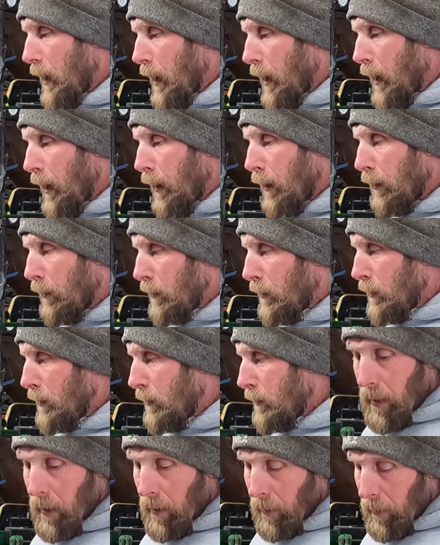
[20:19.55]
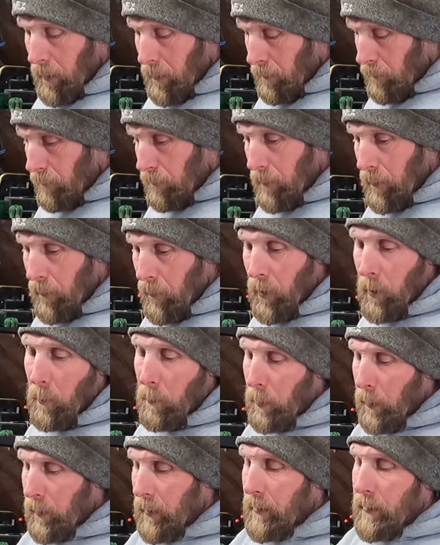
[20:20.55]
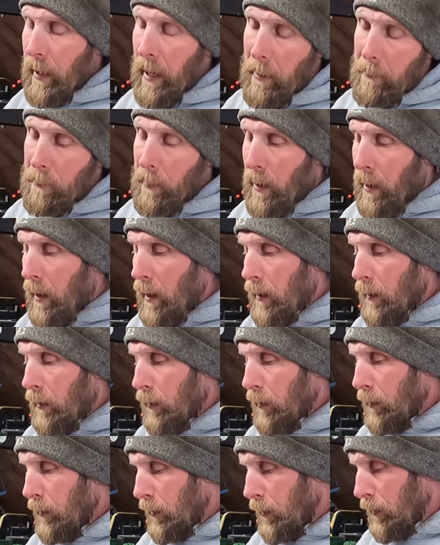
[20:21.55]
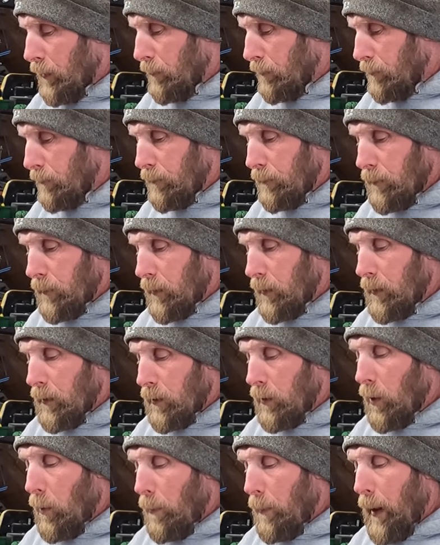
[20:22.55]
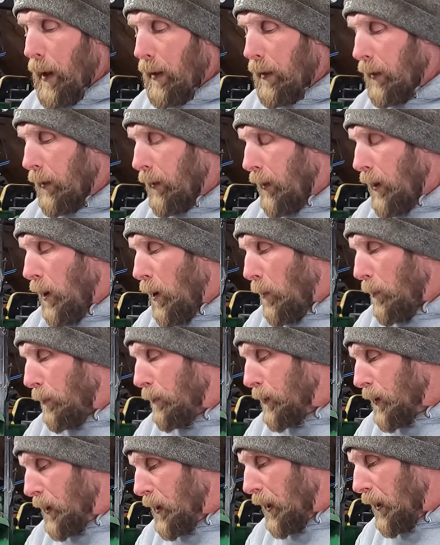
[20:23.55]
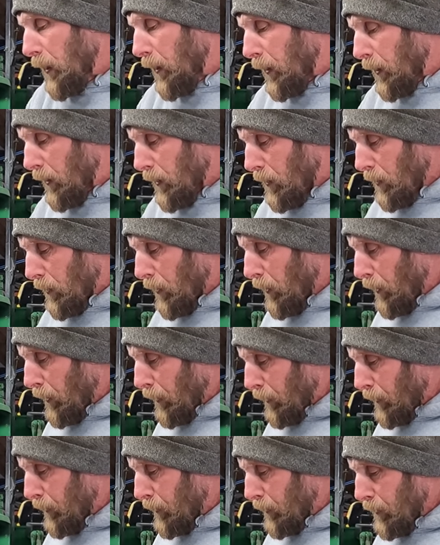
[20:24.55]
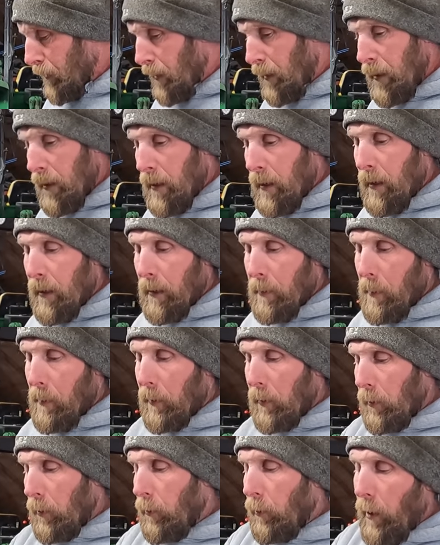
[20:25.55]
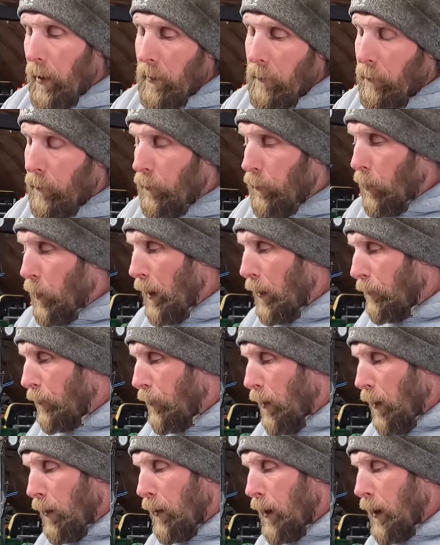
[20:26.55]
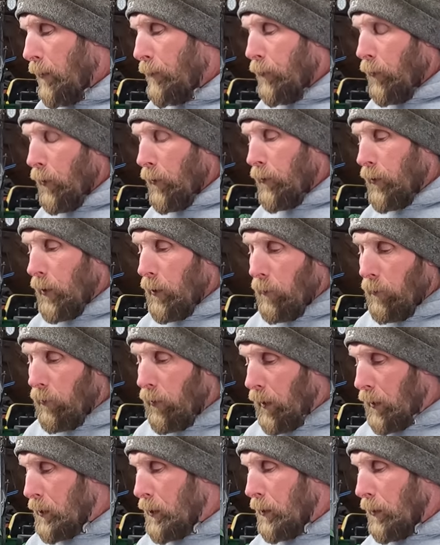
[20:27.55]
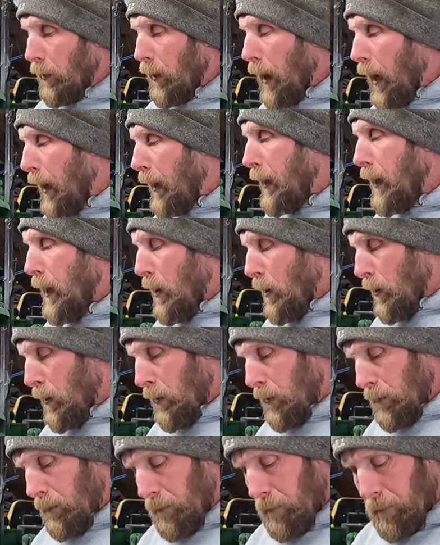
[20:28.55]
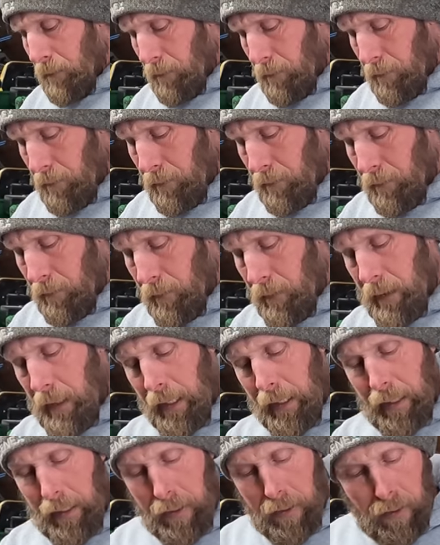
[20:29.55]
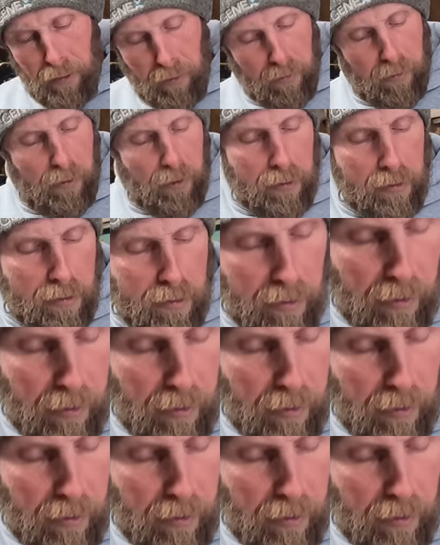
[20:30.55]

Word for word: and you know, you, if you don't put the tape on or the dope on there to help seal it, or you maybe don't thread it quite far enough, or if you don't flush your line out, like in here, you can